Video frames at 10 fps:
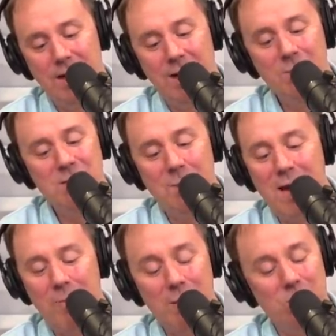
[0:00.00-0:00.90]
And
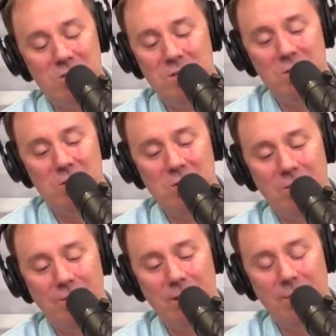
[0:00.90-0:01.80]
somehow people just knew this was
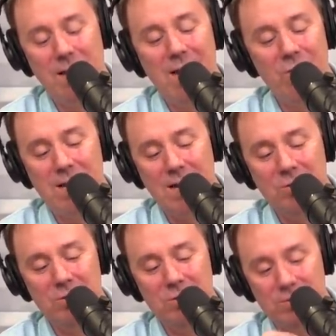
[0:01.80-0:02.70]
going to, I mean,
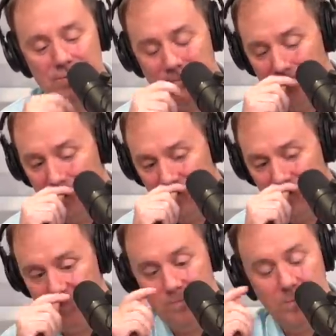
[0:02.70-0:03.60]
advertisers,
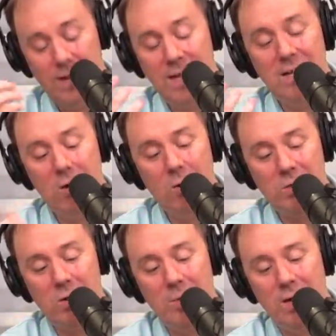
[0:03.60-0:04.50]
they knew it
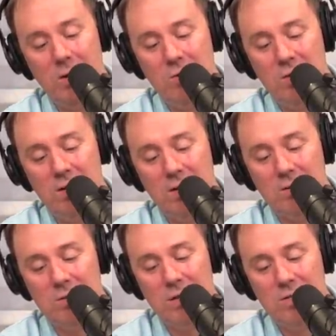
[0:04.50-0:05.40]
was going to be a huge
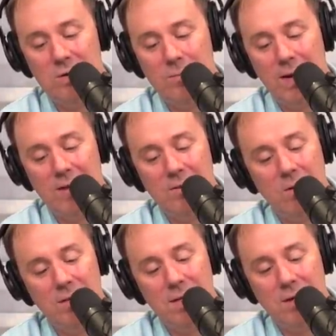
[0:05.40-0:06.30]
deal. So they started buying
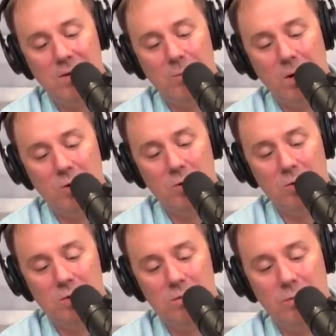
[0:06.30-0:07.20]
30-second
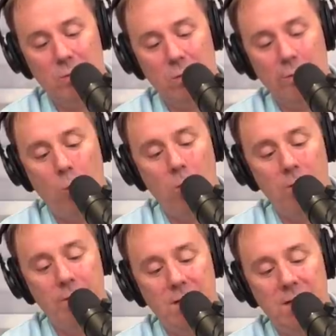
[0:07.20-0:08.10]
commercials for
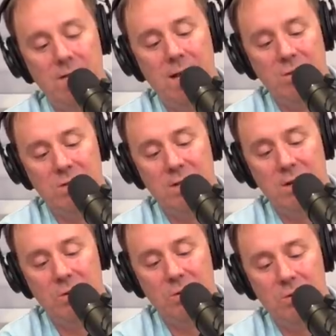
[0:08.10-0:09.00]

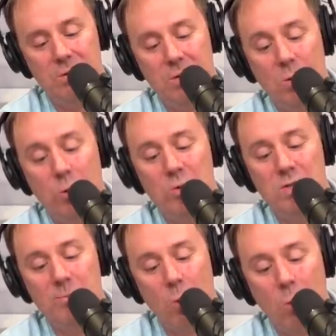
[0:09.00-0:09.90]
$450,000, which
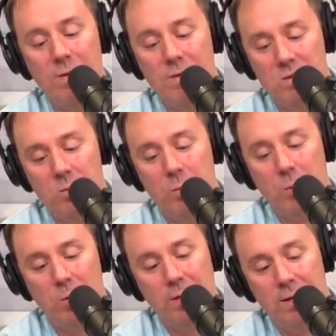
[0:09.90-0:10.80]
was more than the Super
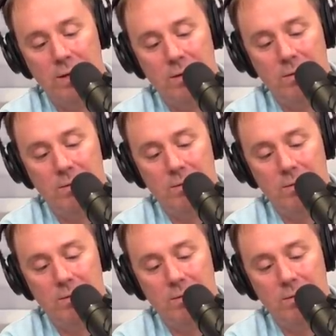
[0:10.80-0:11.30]
Bowl that year.